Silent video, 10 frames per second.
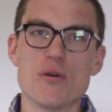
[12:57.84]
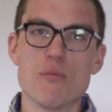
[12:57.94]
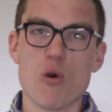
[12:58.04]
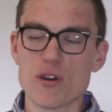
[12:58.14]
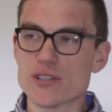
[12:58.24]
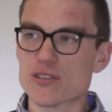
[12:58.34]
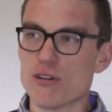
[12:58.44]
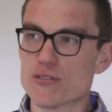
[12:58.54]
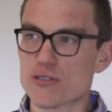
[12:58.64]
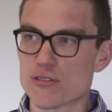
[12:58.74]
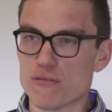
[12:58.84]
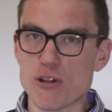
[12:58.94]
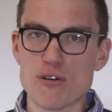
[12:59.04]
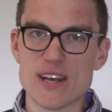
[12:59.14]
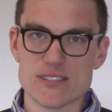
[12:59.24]
more disclosures of
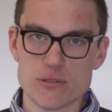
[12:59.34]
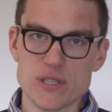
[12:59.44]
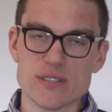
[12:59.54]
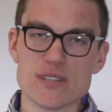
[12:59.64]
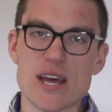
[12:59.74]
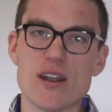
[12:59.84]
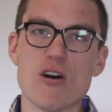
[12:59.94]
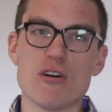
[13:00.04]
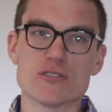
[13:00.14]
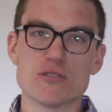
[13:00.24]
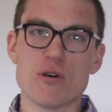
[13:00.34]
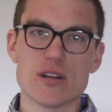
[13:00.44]
loan estimates and also